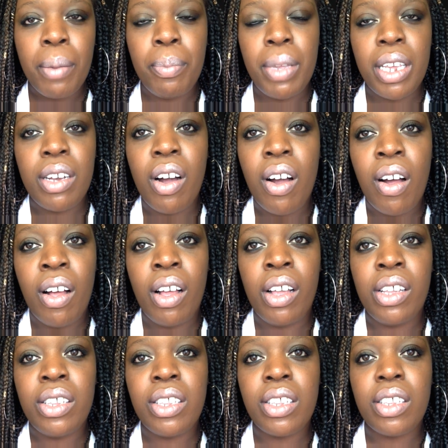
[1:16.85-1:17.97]

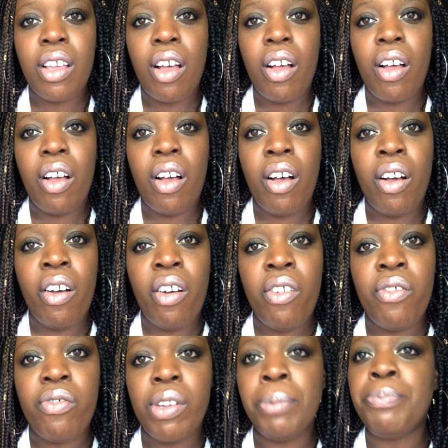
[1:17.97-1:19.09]
because
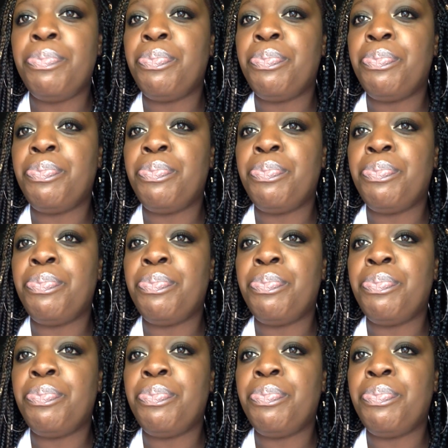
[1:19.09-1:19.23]
of